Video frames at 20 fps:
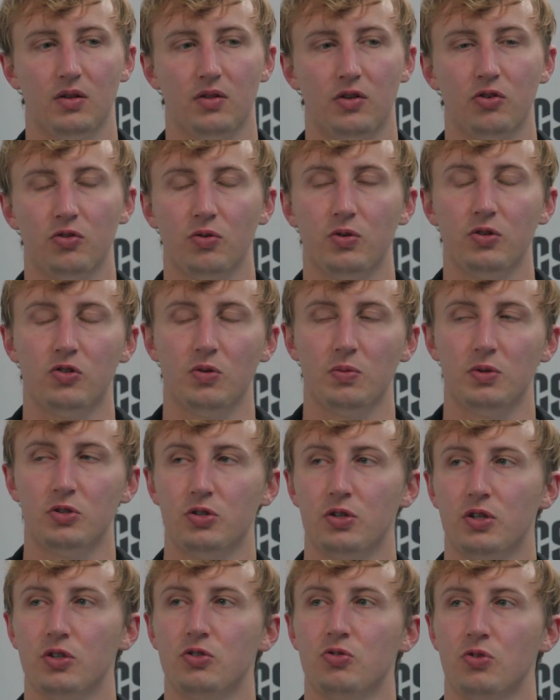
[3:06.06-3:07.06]
there's only so
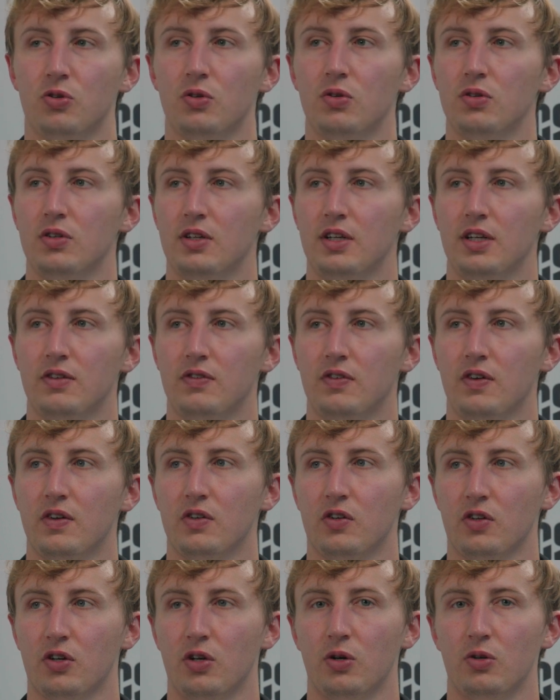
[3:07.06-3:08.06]
much you control even
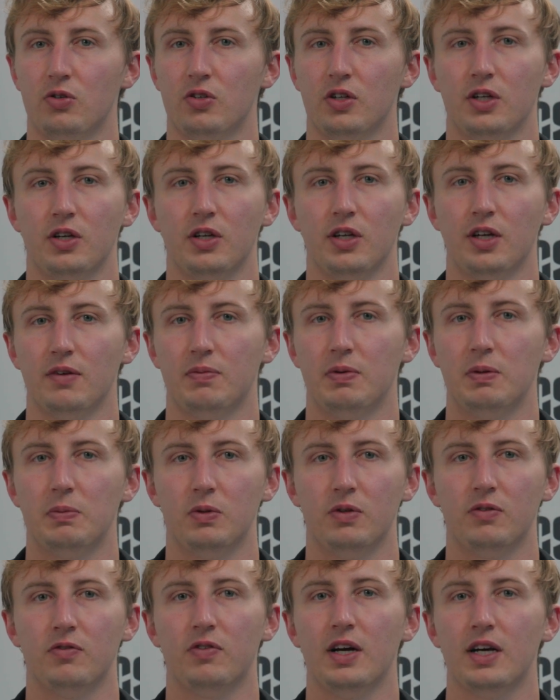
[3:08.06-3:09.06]
as a coach. Like you can give
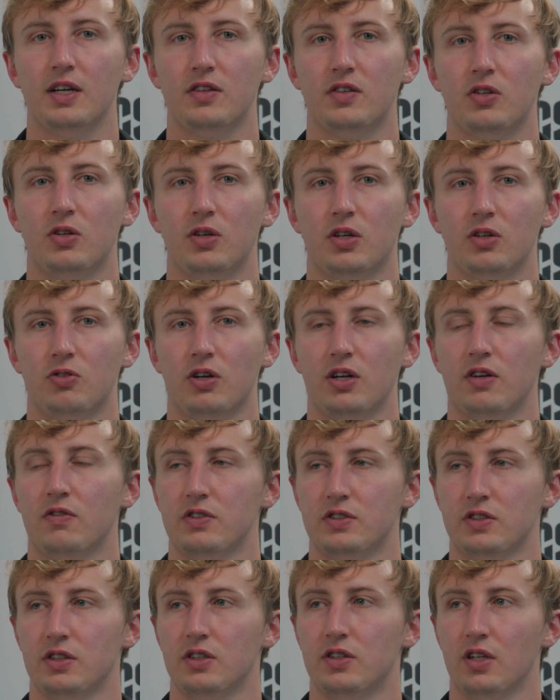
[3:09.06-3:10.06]
people advice and you can try to
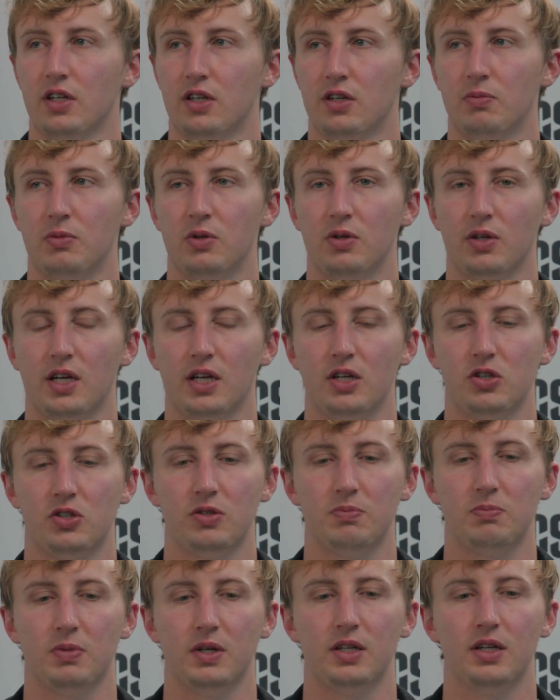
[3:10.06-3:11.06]
facilitate
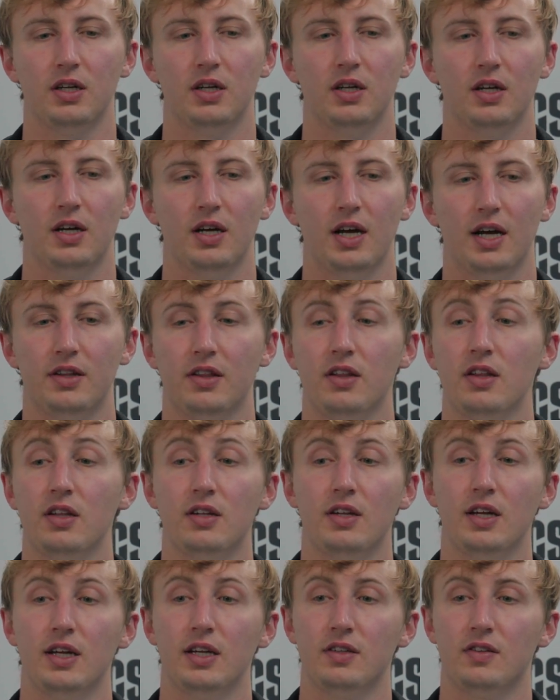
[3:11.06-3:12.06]
communication, but at the end
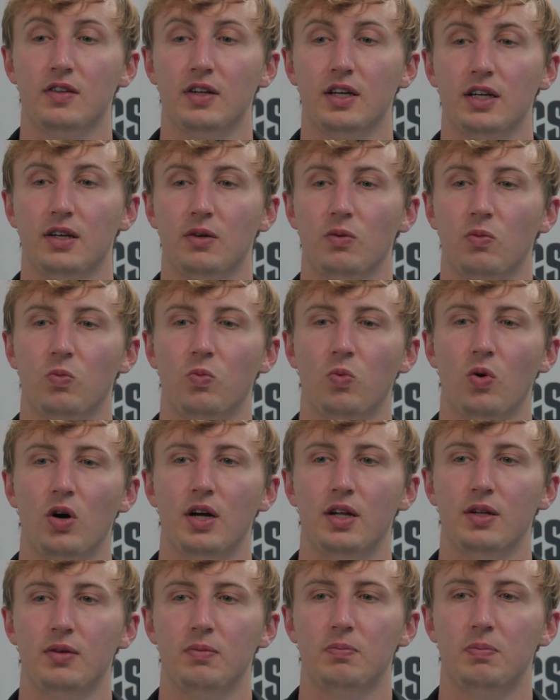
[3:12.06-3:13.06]
of the day, it's like
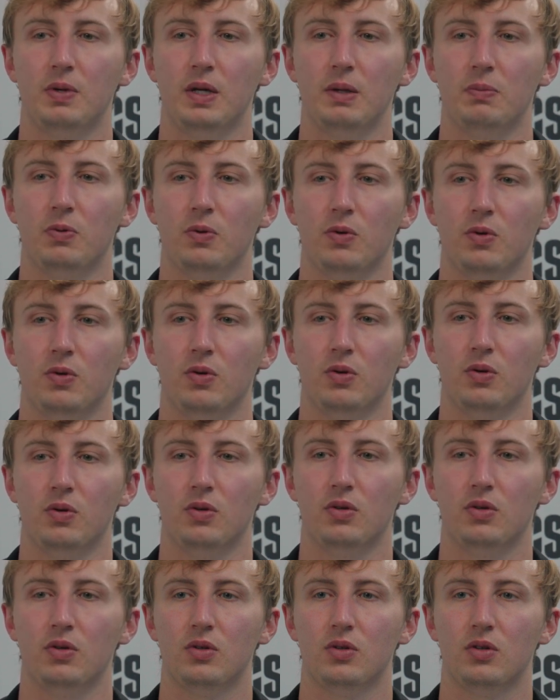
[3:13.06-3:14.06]
what
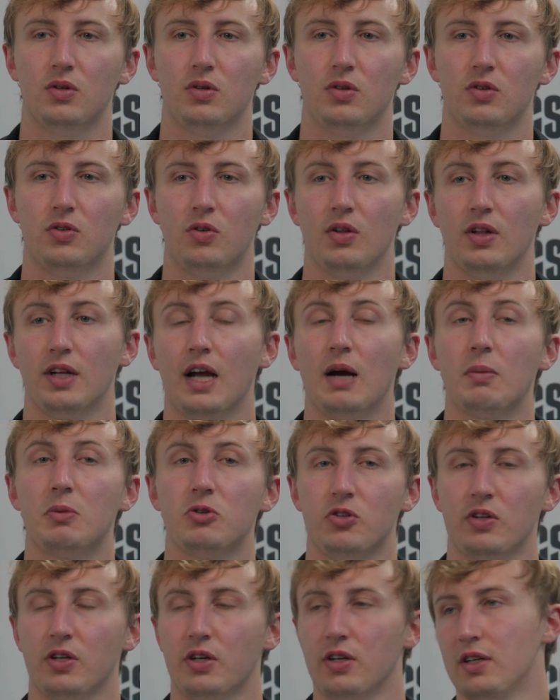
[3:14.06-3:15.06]
people like, how
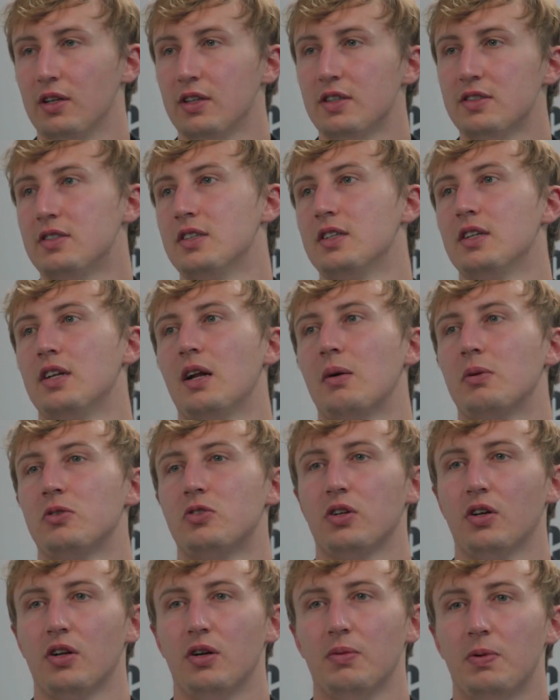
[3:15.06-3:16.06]
much are they going to listen and how
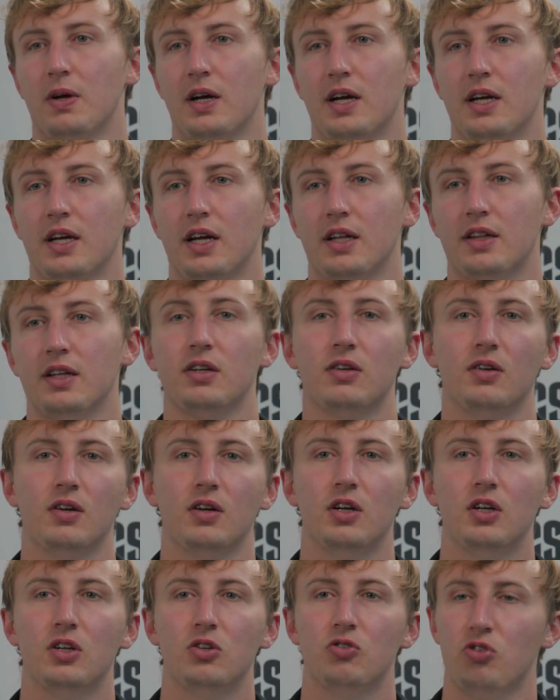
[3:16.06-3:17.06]
much they're going to apply. I think
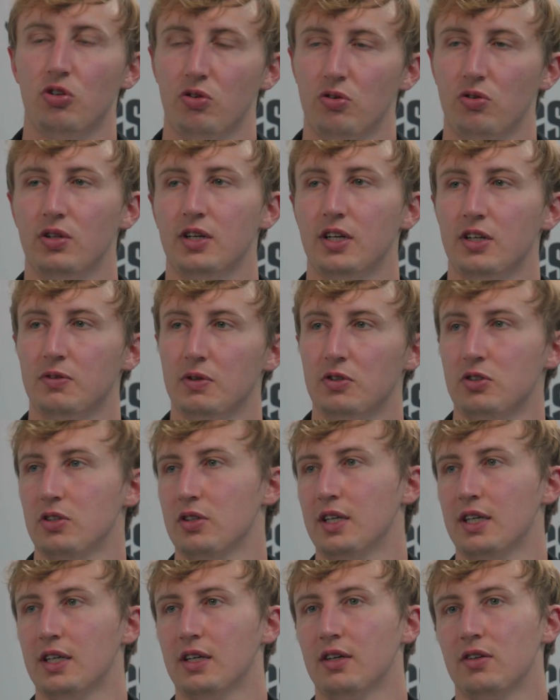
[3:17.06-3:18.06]
generally, especially
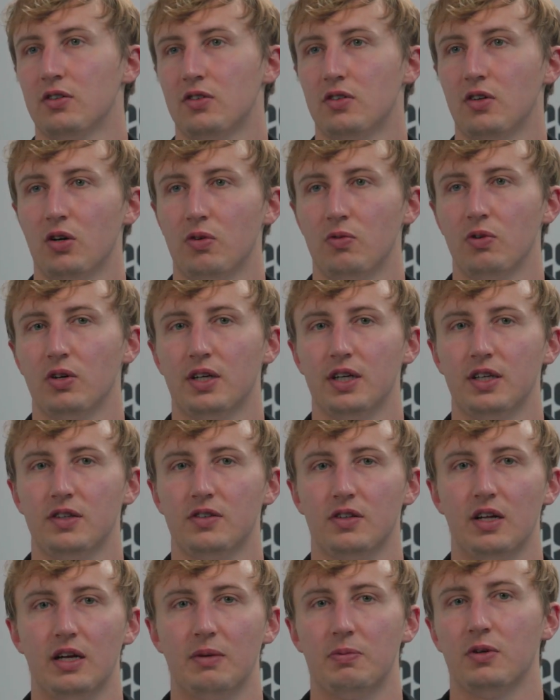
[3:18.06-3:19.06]
like our rookie
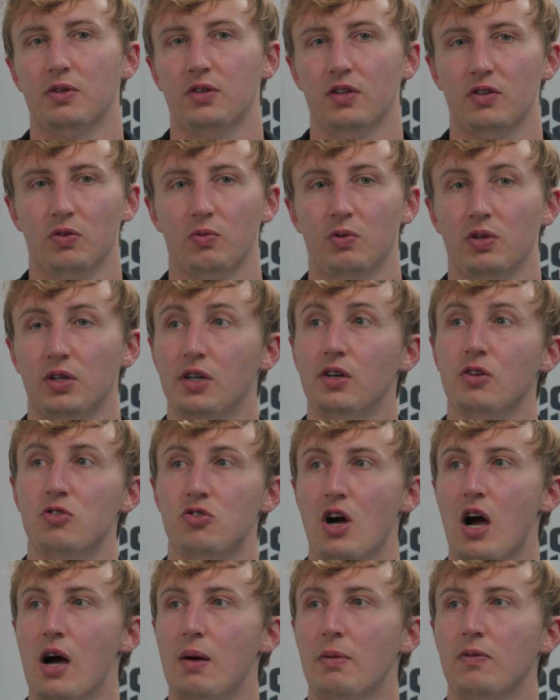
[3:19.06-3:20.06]
Sniper does a really good
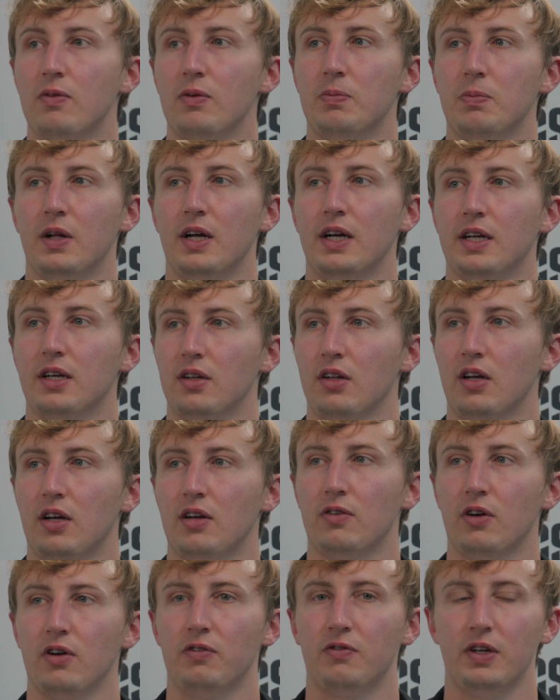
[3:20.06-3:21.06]
job of applying a lot
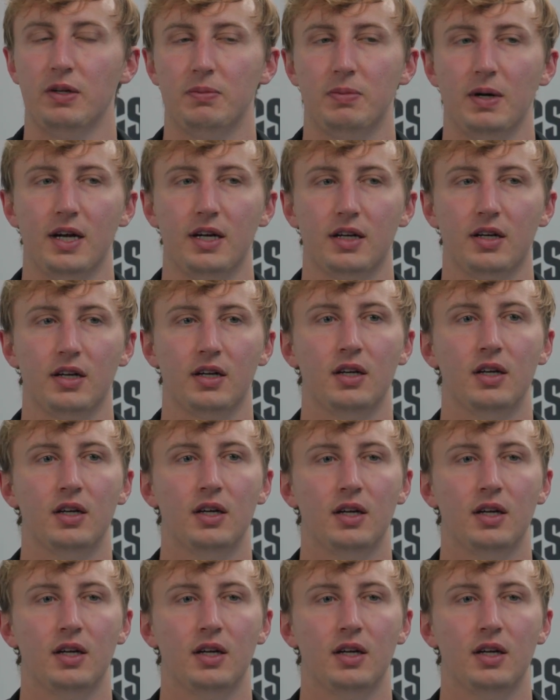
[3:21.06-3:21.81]
of our feedback.